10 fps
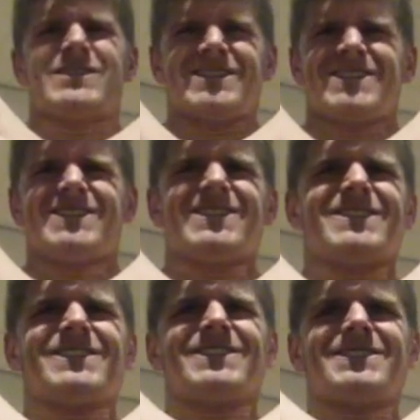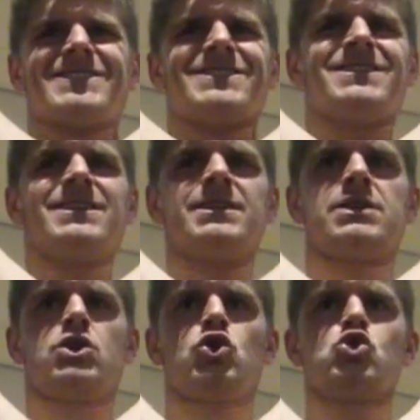as controlled as
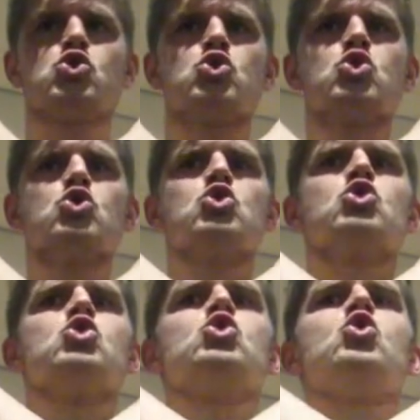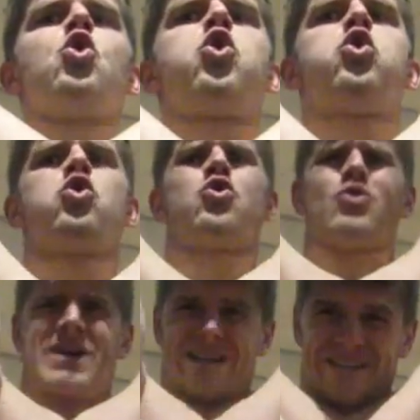possible. You always want to make sure that you're
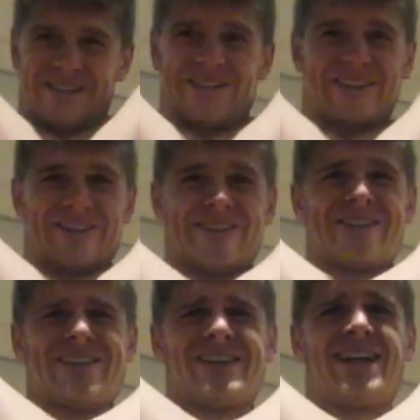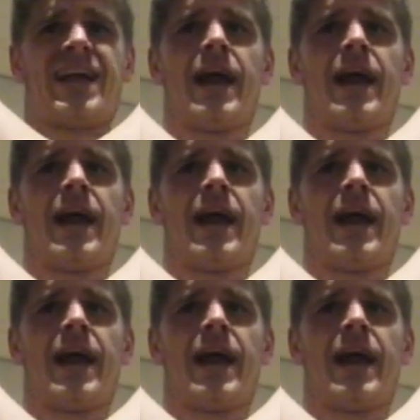not swinging